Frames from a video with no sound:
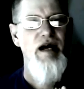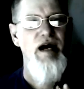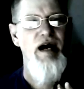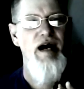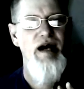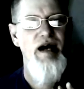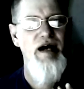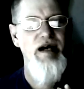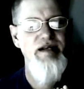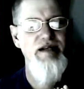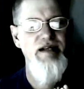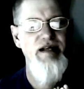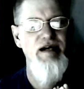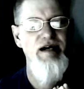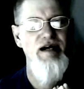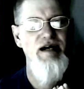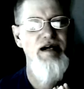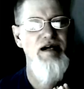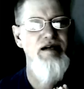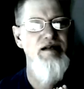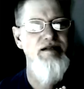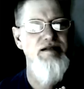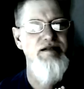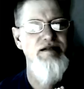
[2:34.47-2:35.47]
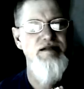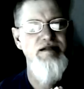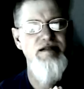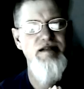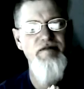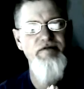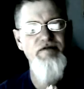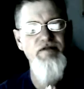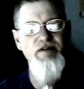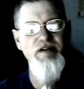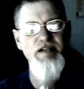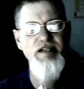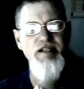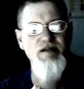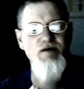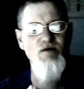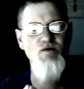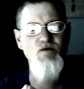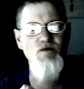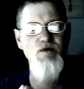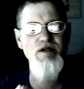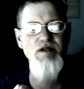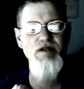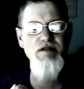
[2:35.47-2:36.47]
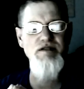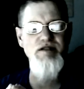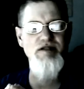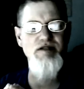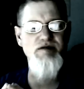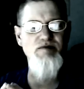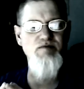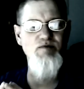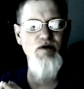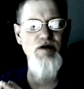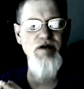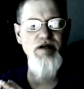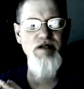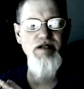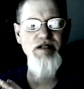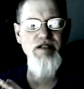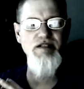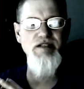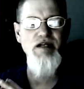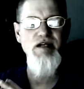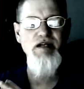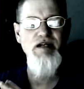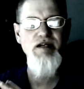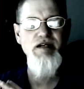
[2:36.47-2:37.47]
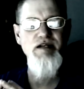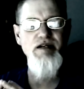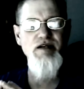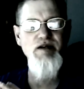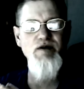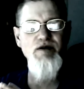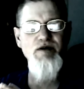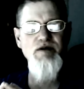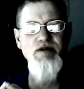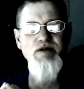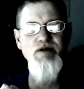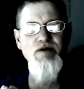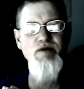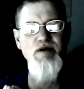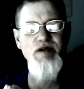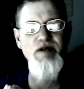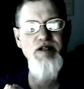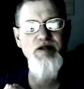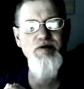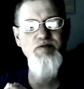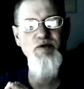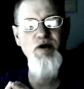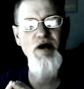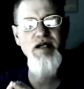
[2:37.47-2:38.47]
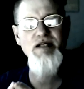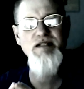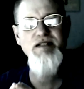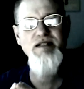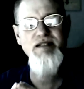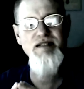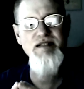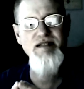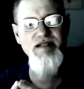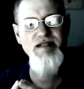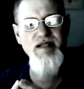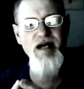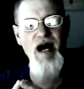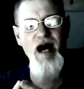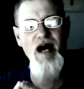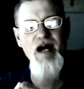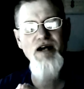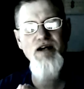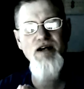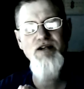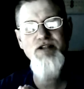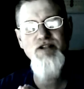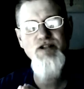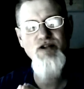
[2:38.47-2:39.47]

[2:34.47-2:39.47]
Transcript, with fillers: And uh, definition of will this morning is used to express desire,